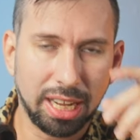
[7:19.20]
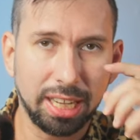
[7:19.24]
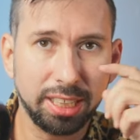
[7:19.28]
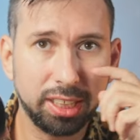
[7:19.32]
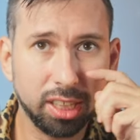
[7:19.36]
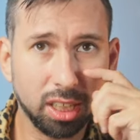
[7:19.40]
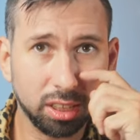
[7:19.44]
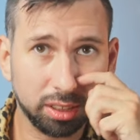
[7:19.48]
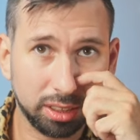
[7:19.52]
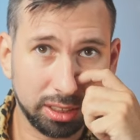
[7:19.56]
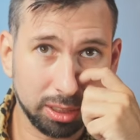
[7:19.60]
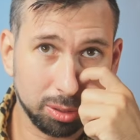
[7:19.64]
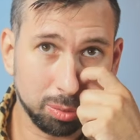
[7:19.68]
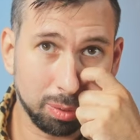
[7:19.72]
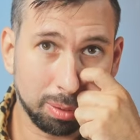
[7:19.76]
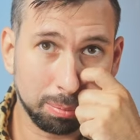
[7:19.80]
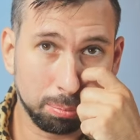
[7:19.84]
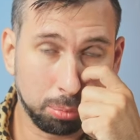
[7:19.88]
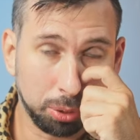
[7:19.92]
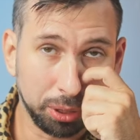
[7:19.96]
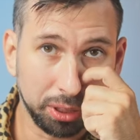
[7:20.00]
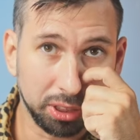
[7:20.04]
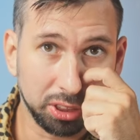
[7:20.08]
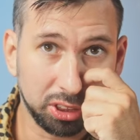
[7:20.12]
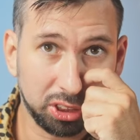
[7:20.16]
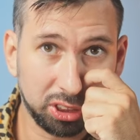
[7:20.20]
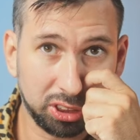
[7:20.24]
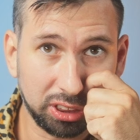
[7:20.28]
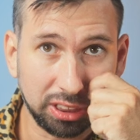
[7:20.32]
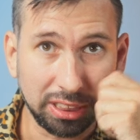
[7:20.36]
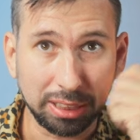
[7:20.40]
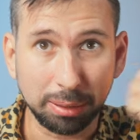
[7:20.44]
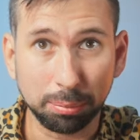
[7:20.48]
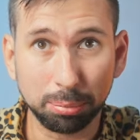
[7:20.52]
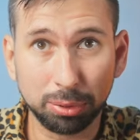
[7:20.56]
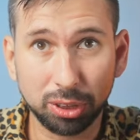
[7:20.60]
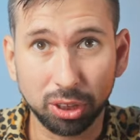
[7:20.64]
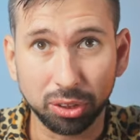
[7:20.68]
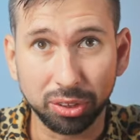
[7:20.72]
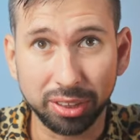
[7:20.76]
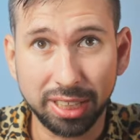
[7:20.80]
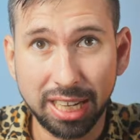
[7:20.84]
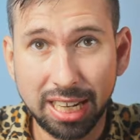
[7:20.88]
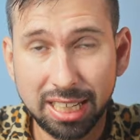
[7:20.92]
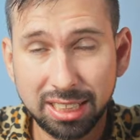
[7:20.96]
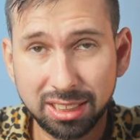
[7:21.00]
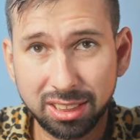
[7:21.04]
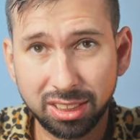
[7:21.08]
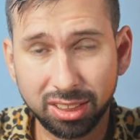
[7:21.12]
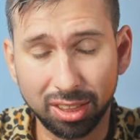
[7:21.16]
I got this one pretty cheap, so
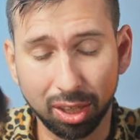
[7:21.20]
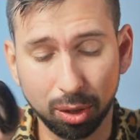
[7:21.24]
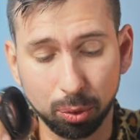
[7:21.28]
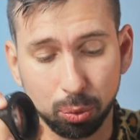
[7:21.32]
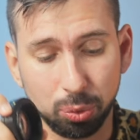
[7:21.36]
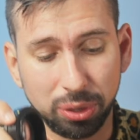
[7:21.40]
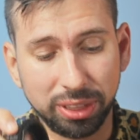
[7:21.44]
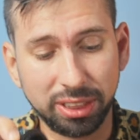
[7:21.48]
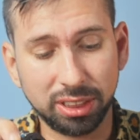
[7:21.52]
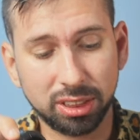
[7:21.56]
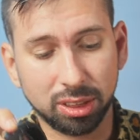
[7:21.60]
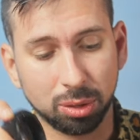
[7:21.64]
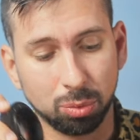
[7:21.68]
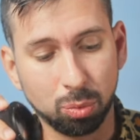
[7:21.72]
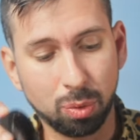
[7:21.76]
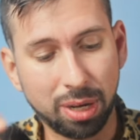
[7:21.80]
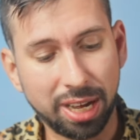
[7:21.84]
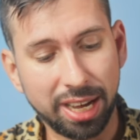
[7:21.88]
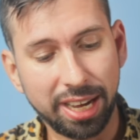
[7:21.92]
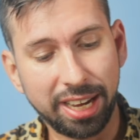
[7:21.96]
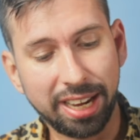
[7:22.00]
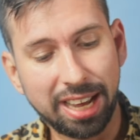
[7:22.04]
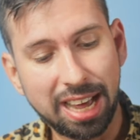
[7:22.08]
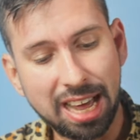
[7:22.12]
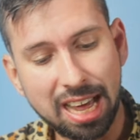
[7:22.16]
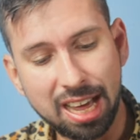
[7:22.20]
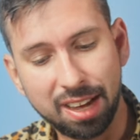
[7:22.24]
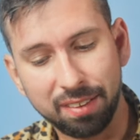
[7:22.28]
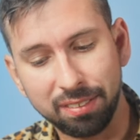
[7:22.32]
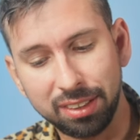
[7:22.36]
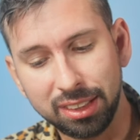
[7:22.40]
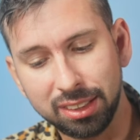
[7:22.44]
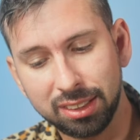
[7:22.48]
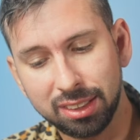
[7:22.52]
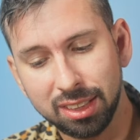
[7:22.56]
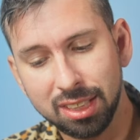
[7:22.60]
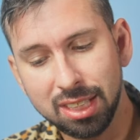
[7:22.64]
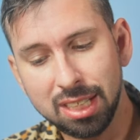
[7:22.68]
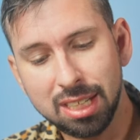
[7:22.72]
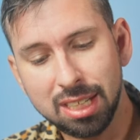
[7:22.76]
that's a reason why I have it.